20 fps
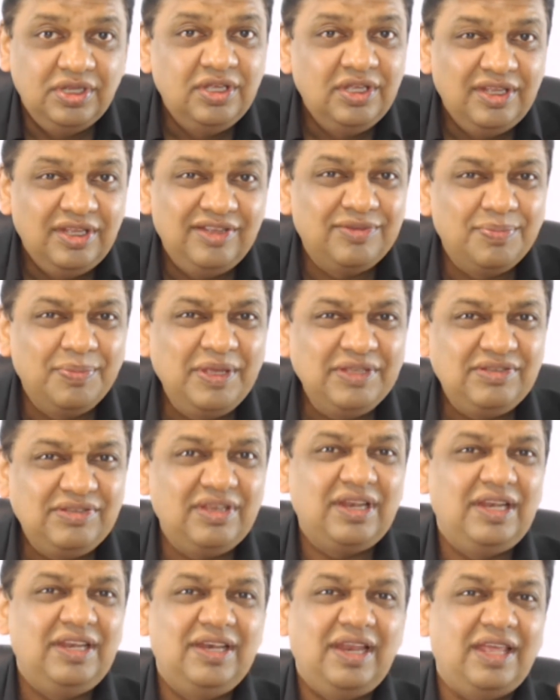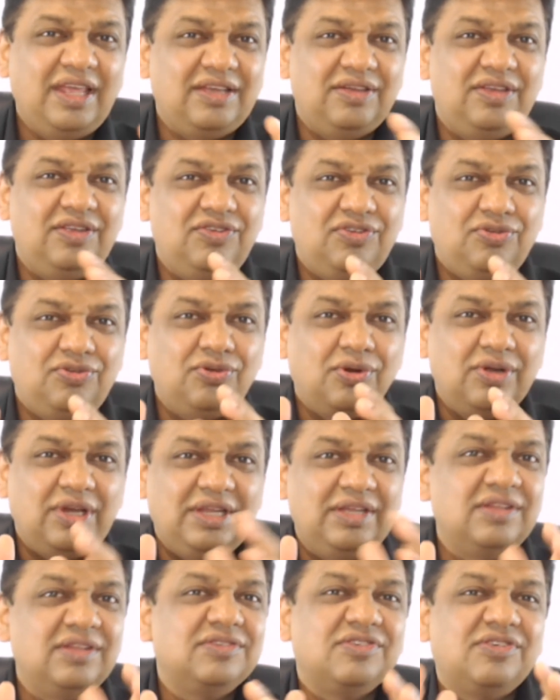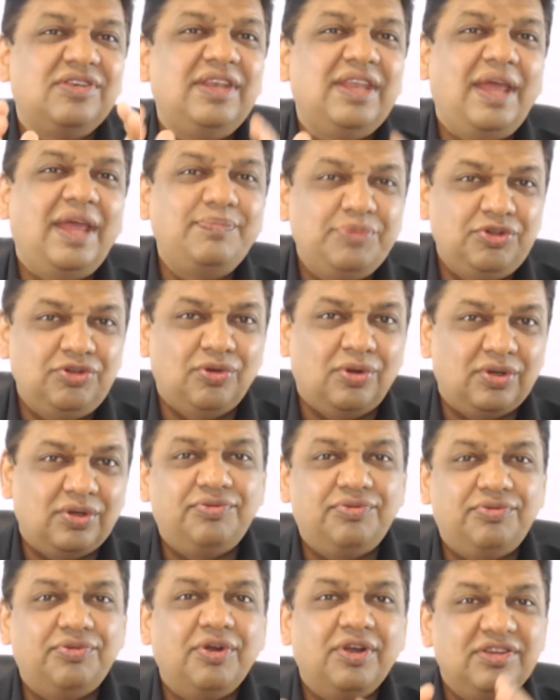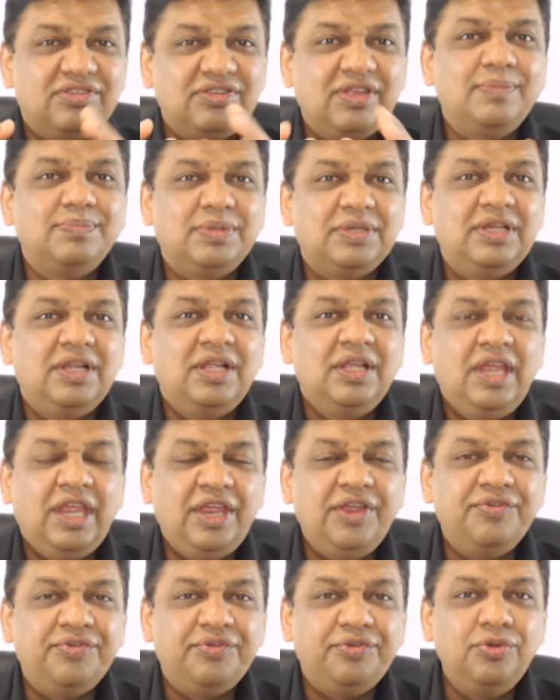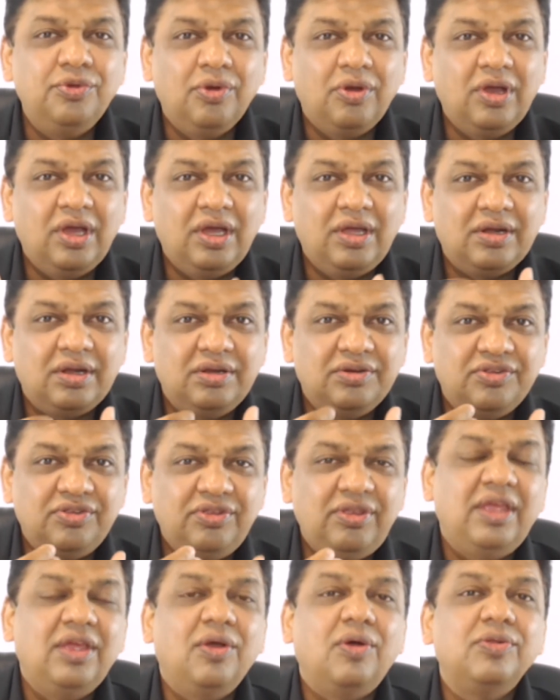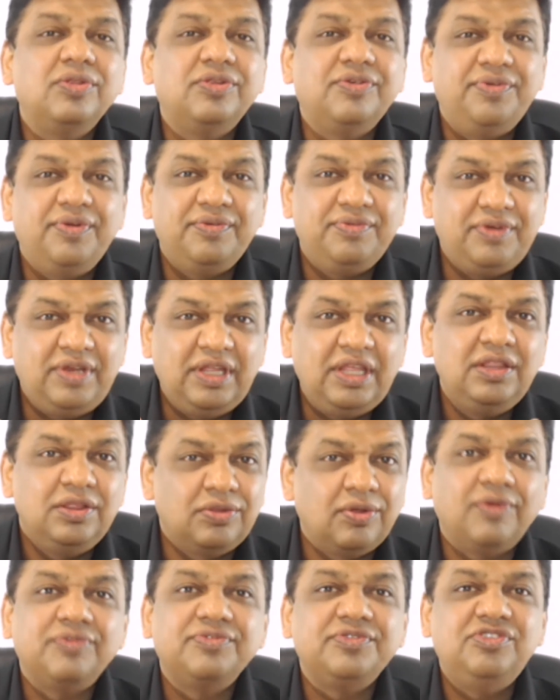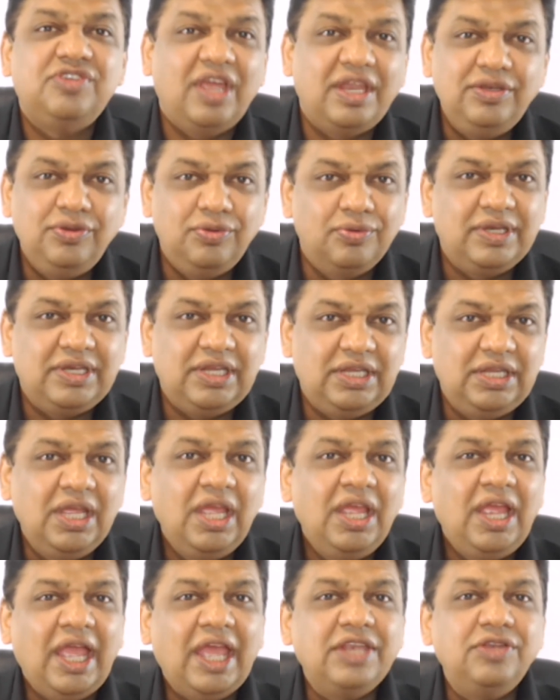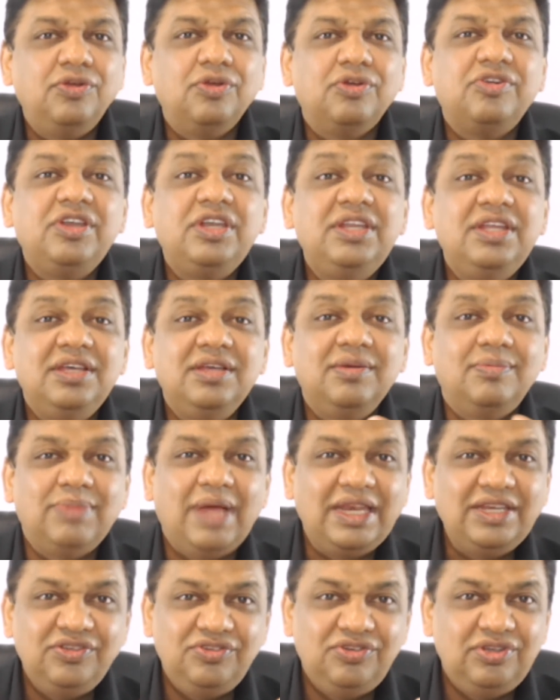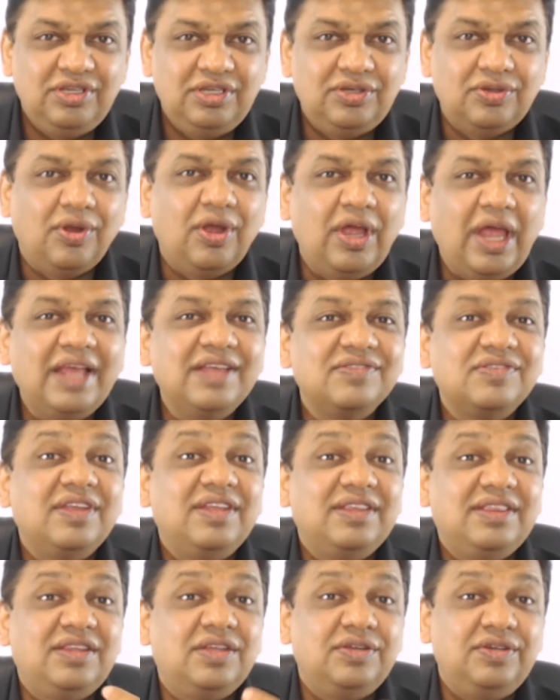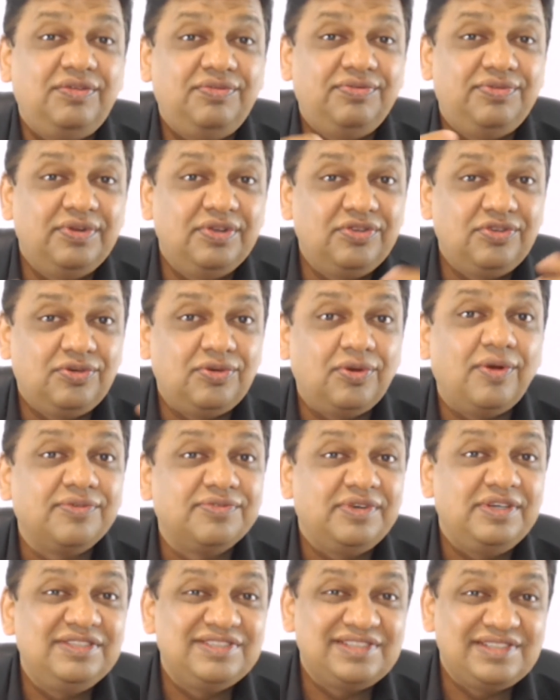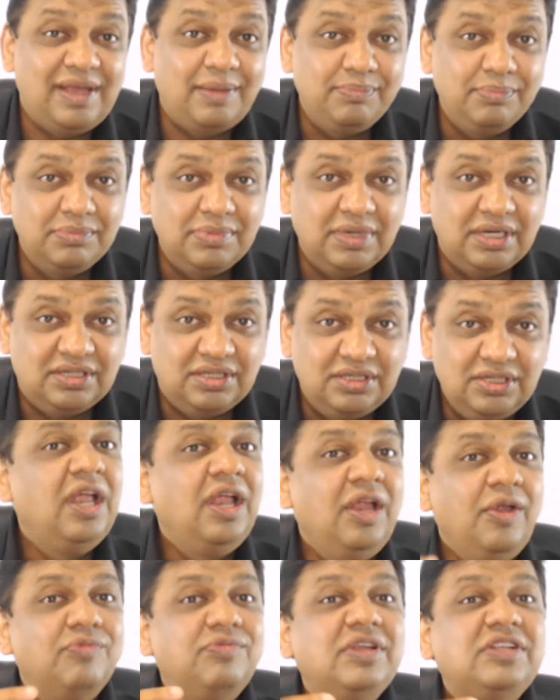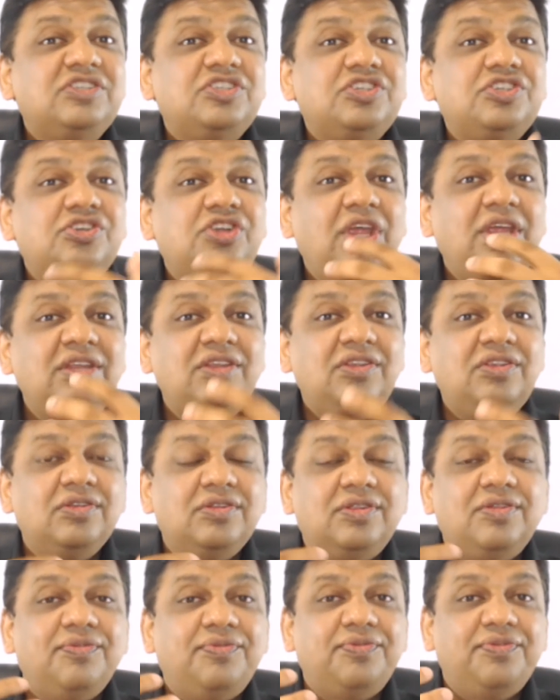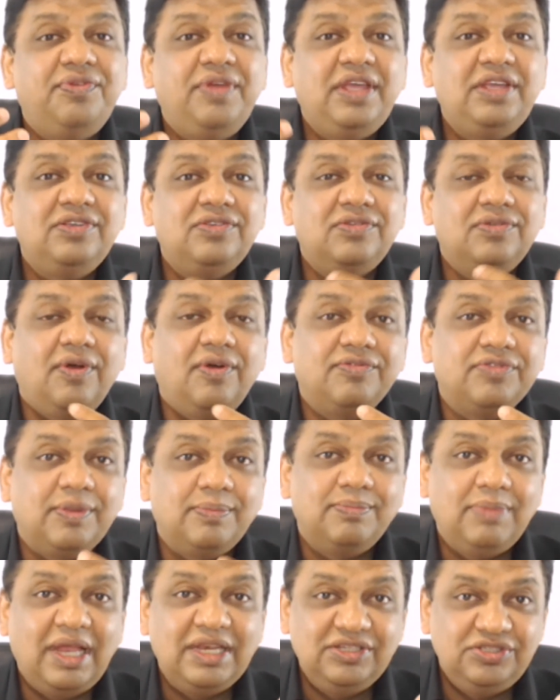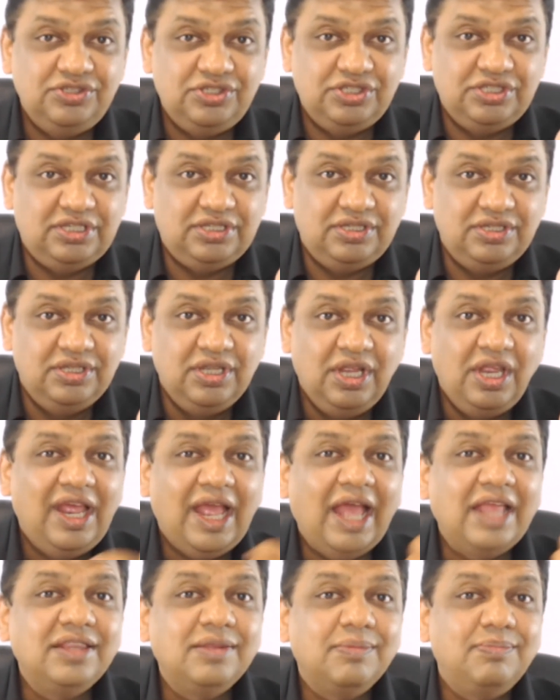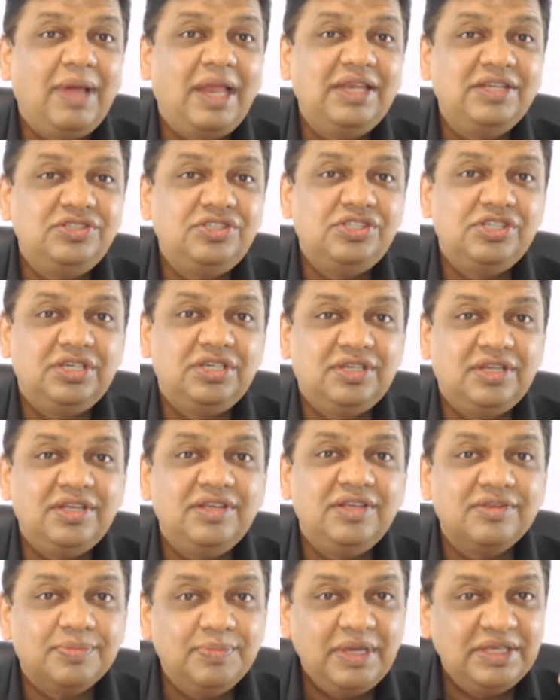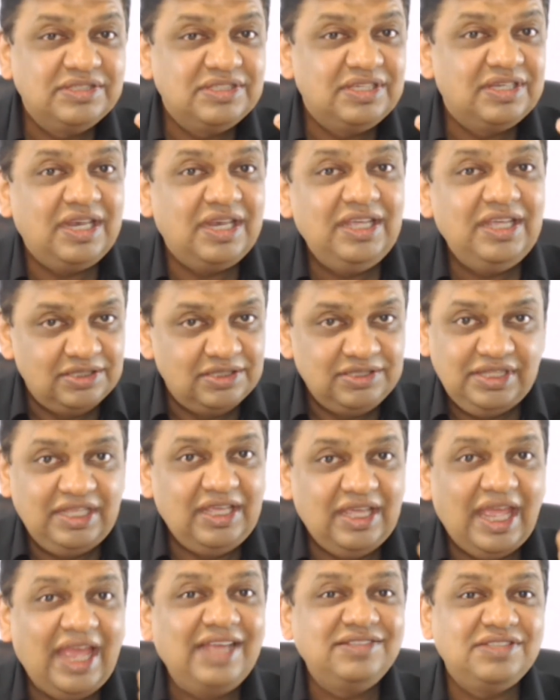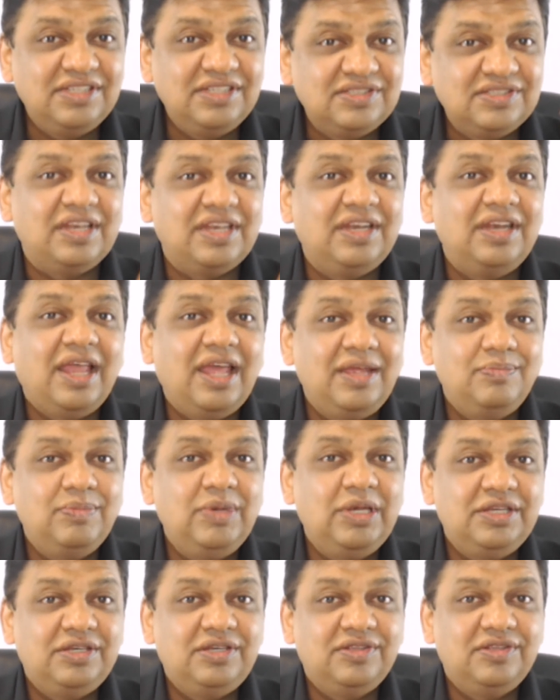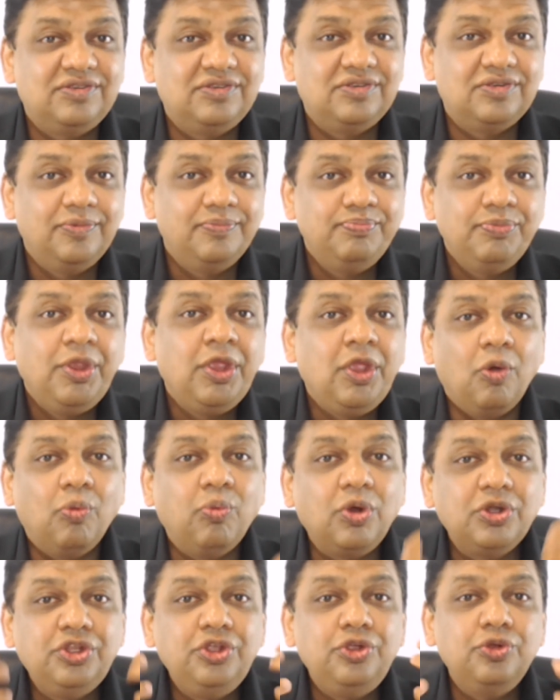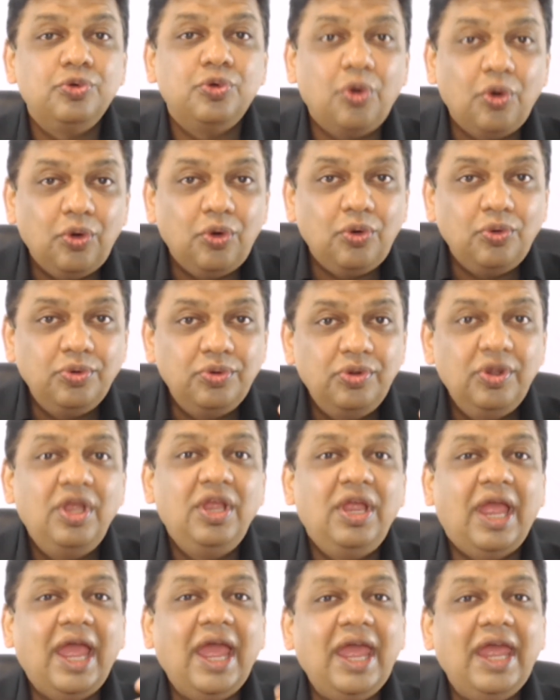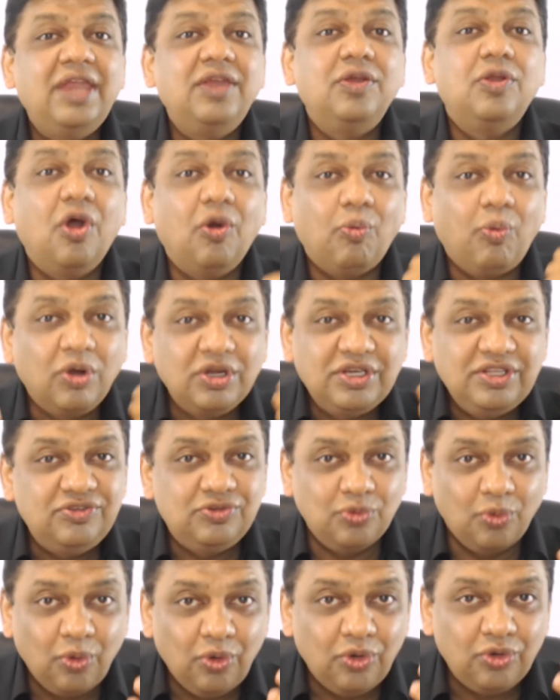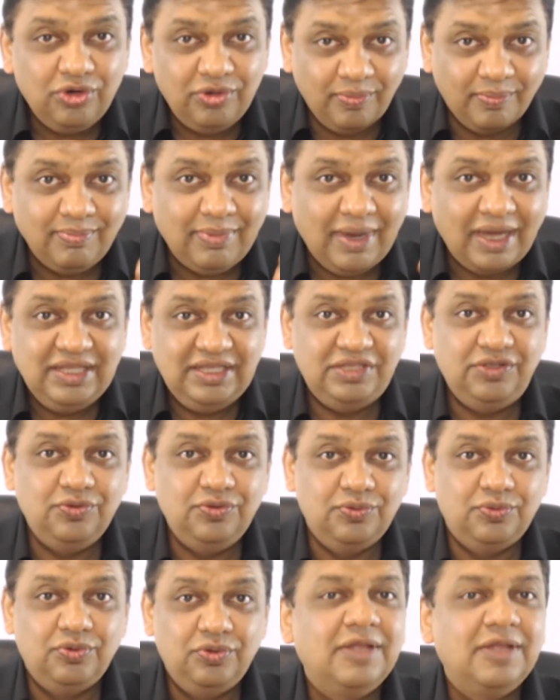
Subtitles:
It's basically like a historical snapshot. For example, if you are, say, on the 15th of January and you're reading a balance sheet as at 31st of December, will change the face of the balance sheet. And the balance sheet is basically the assets and liabilities, what you owe and what is owned by you.